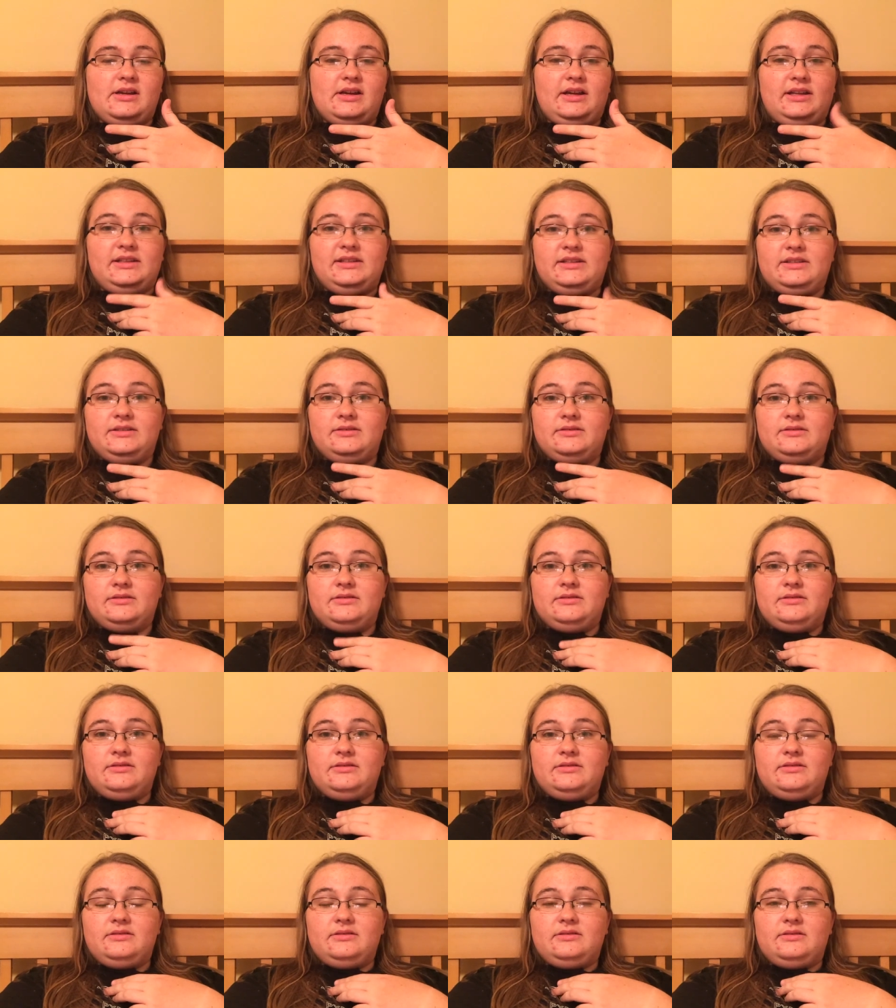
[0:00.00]
I didn't
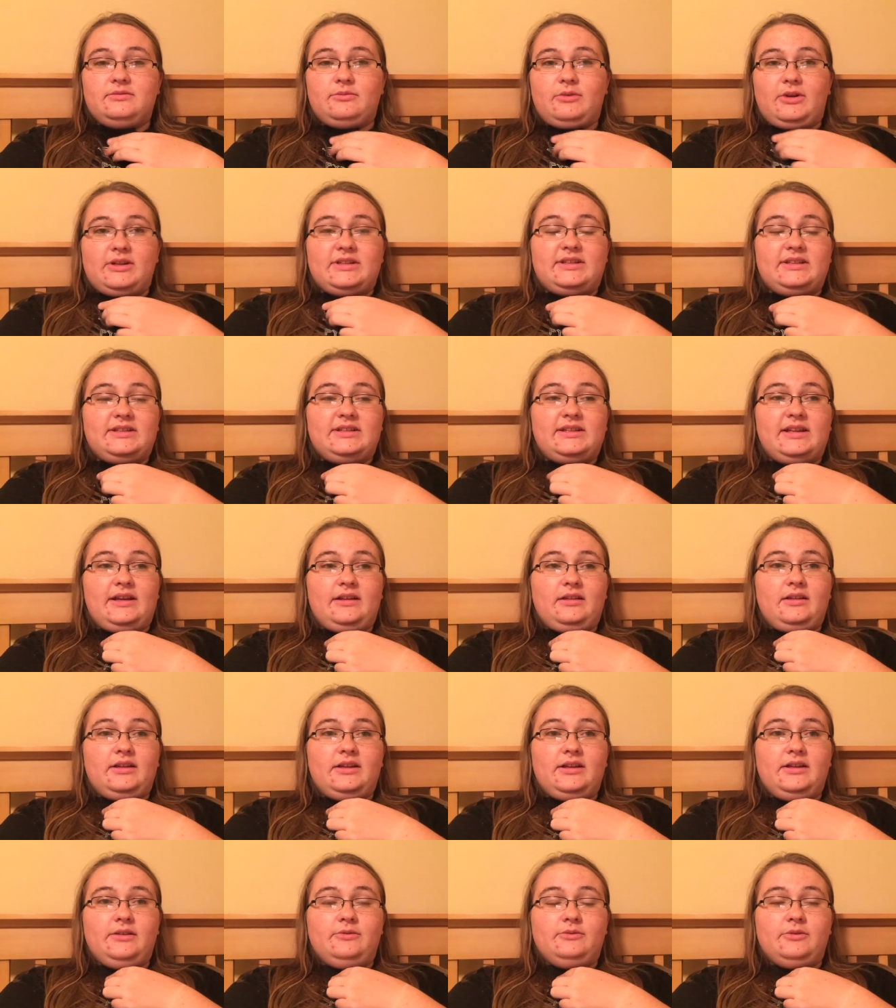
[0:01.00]
want to
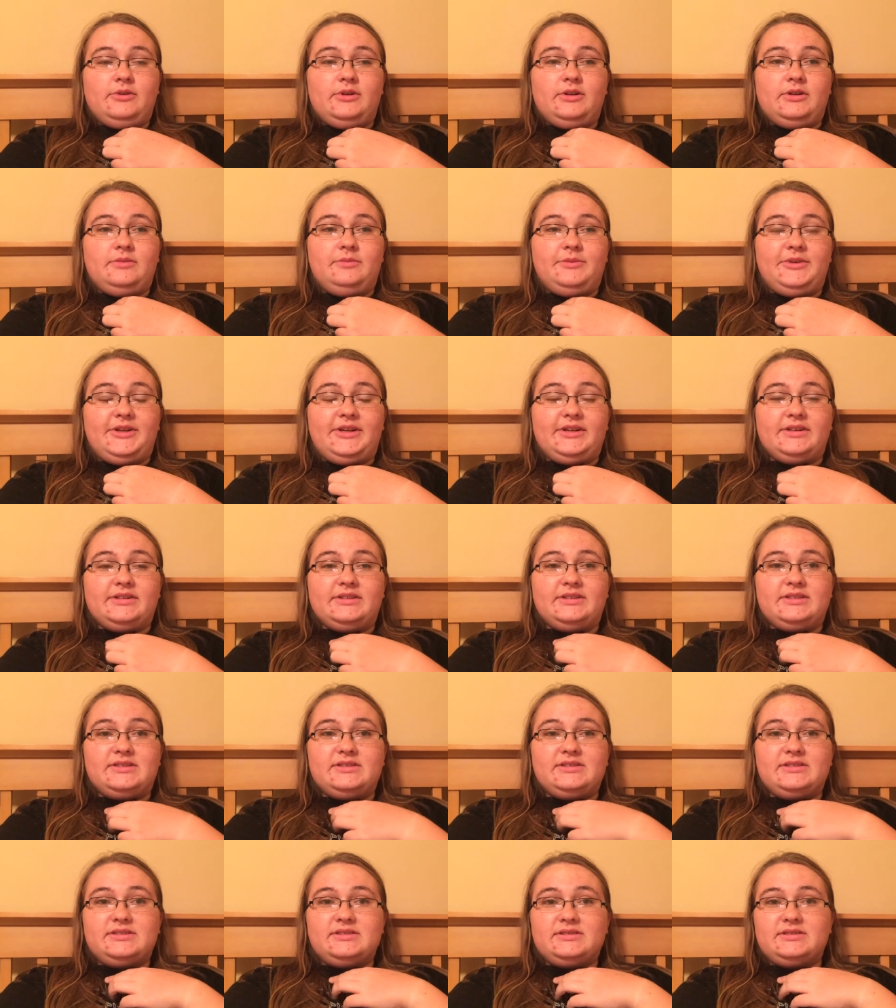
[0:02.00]
tell anyone
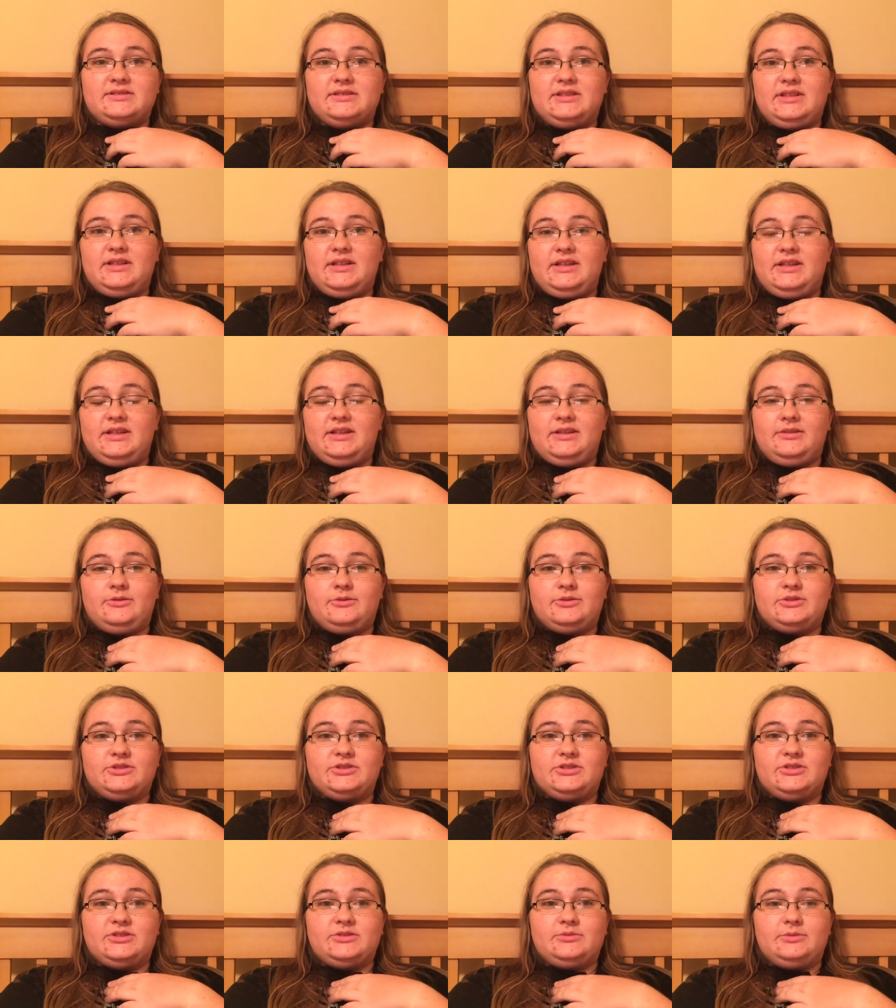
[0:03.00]
because it
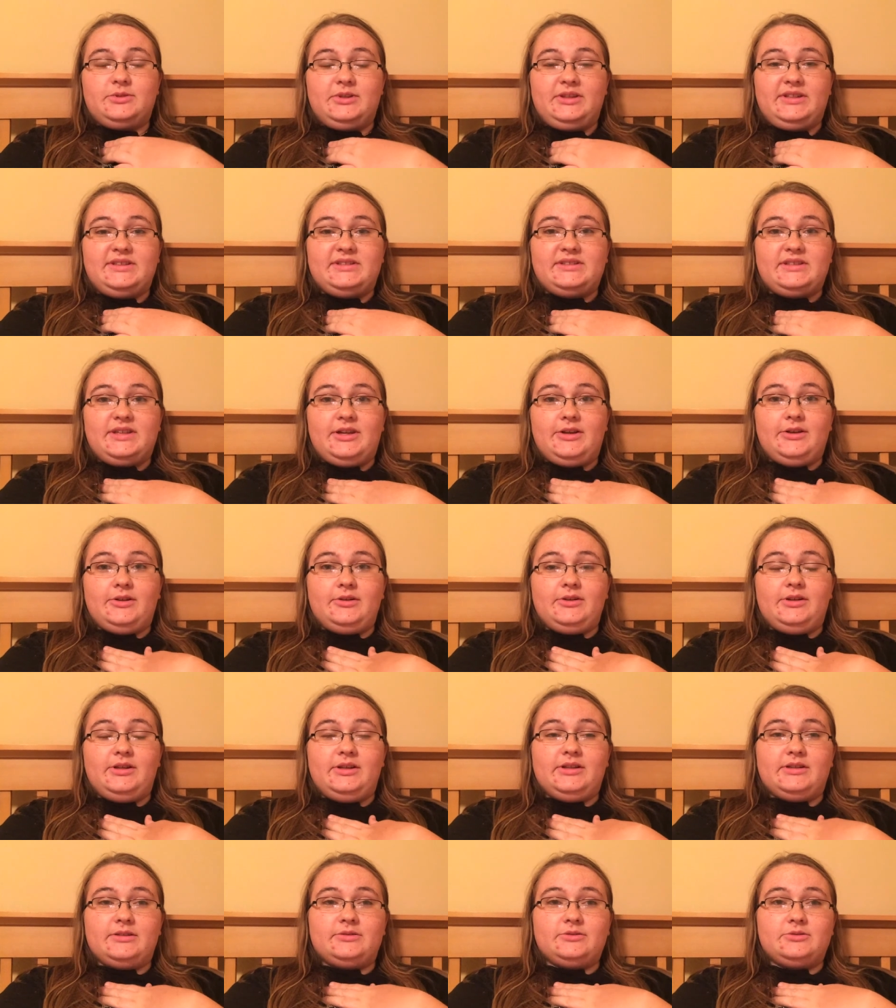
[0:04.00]
was just really
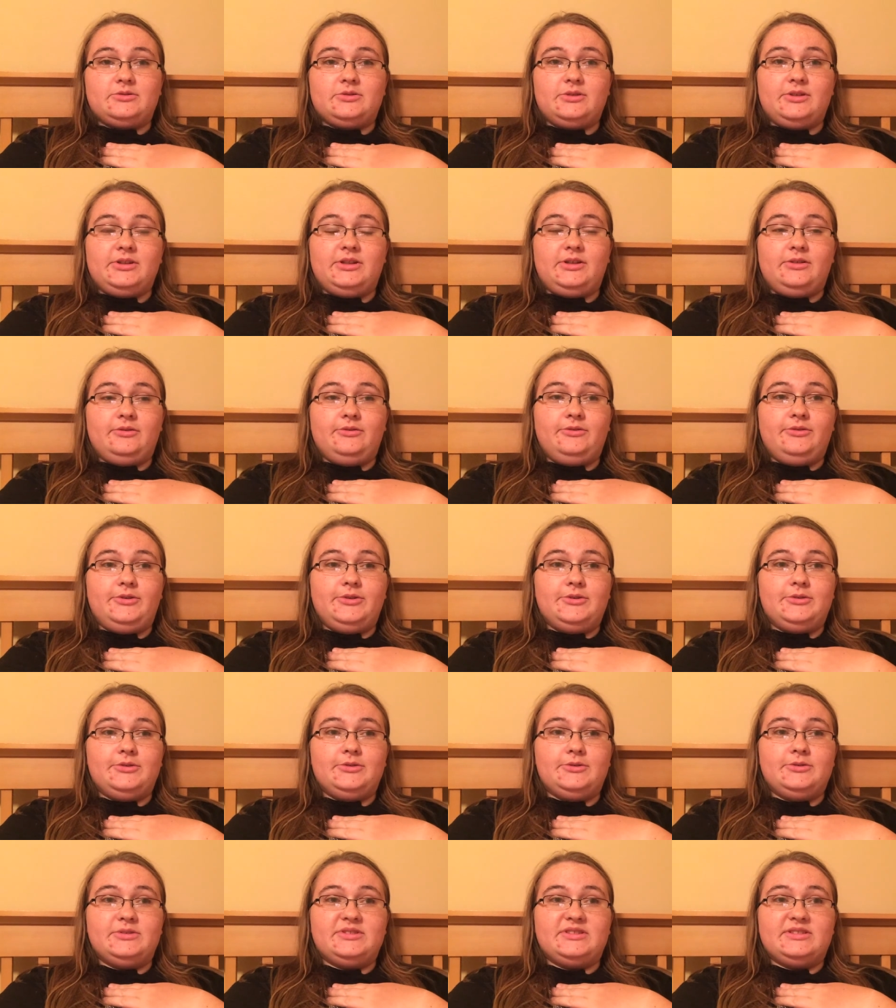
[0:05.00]
scary and I was really
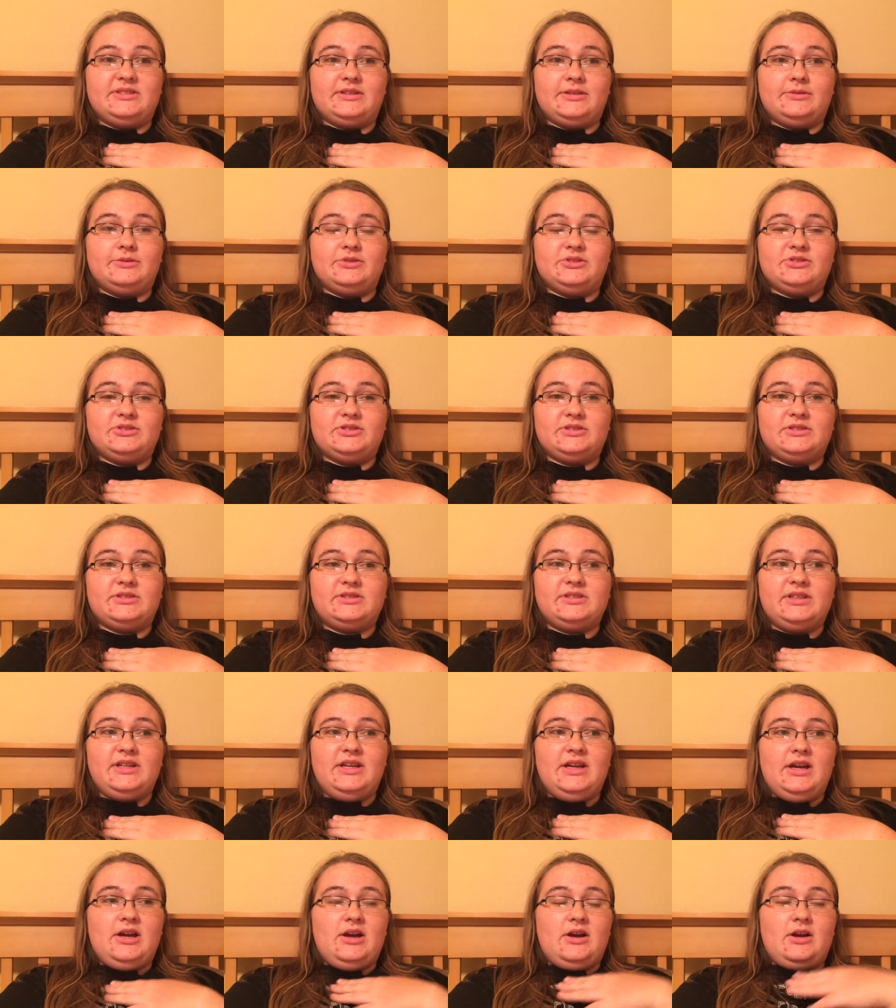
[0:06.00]
confused and I was just
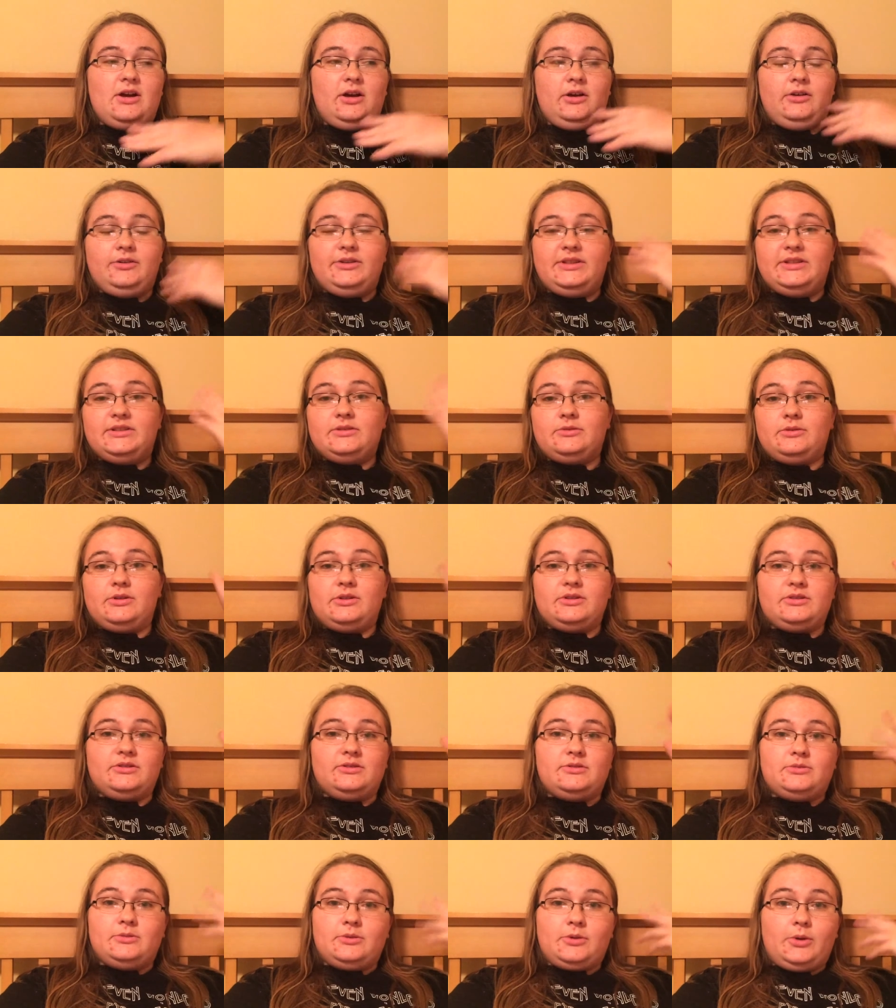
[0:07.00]
all these
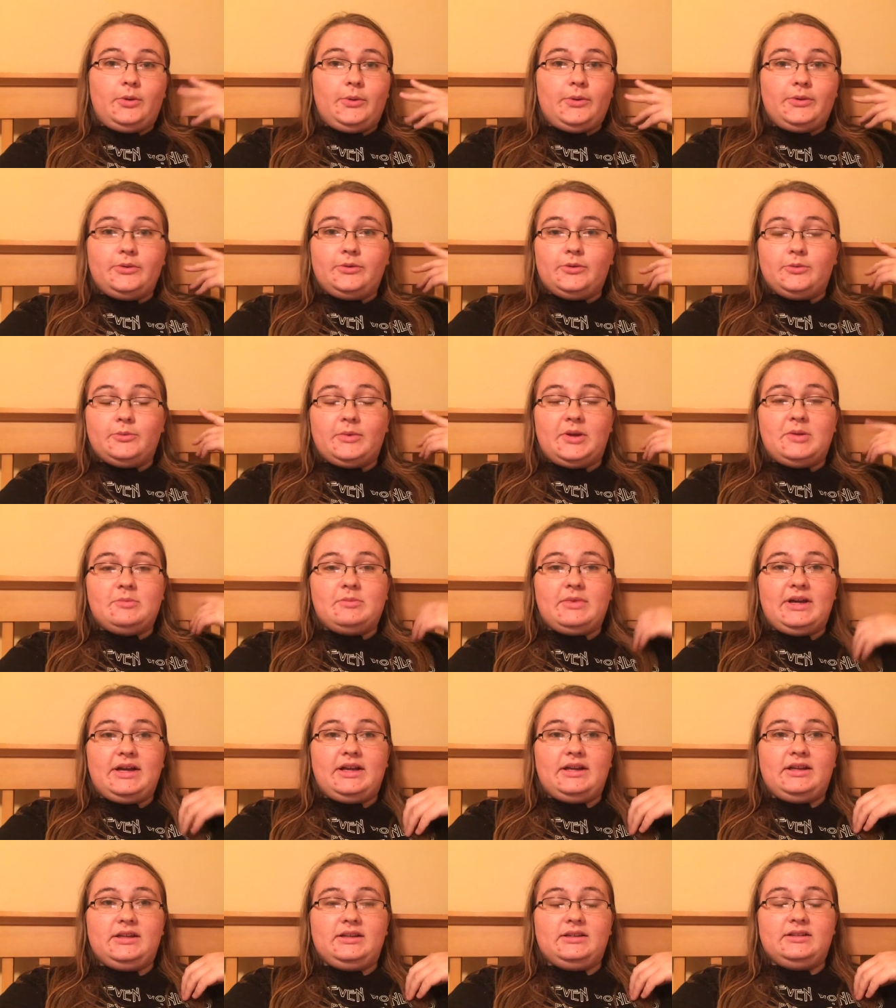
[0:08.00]
questions were going through my
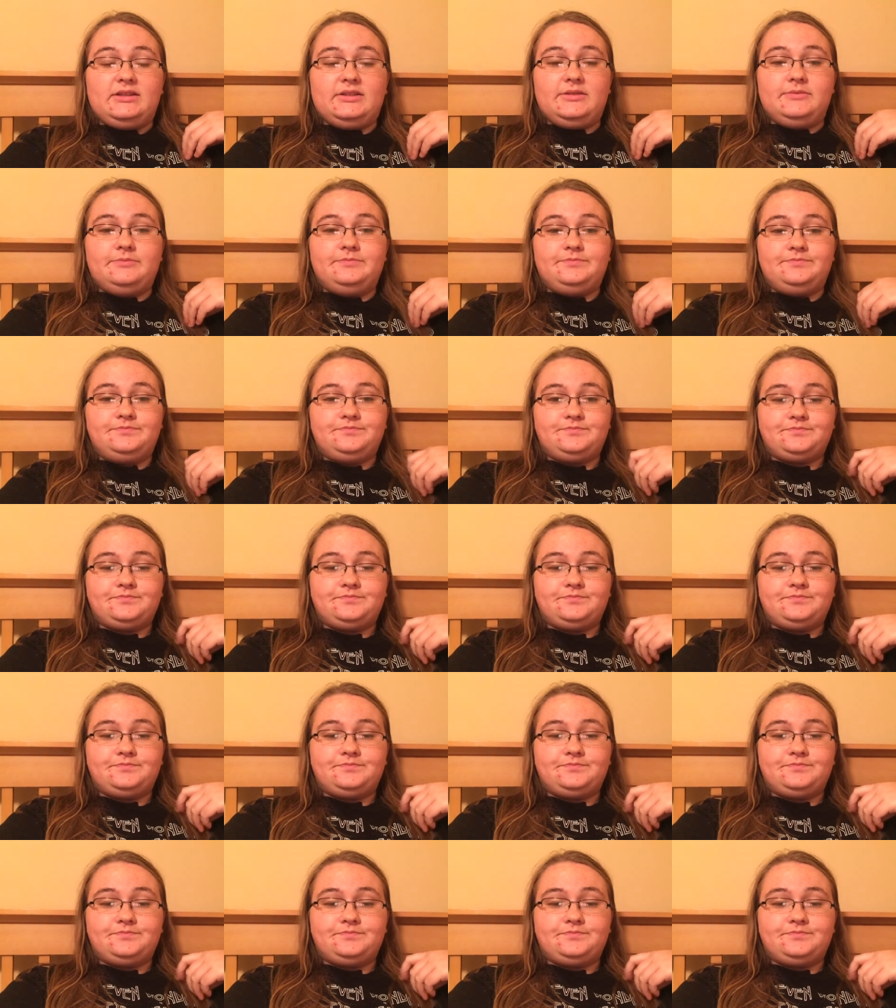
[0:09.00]
mind and,